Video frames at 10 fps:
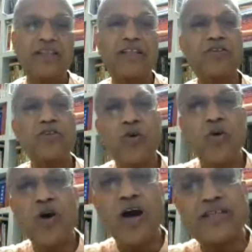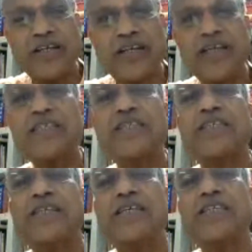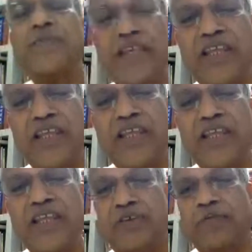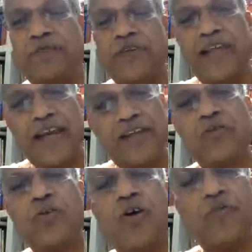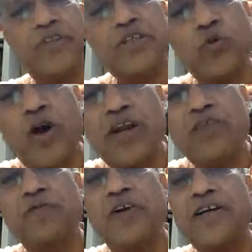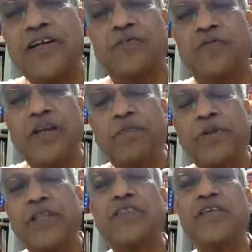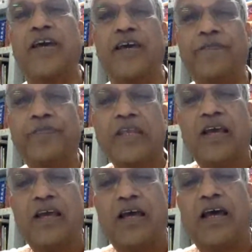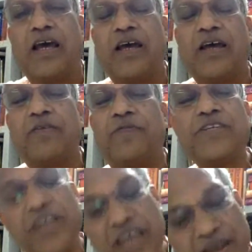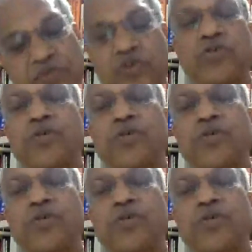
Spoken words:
No utterance is meaningful if we let go of this one word, one pratyaya, which came to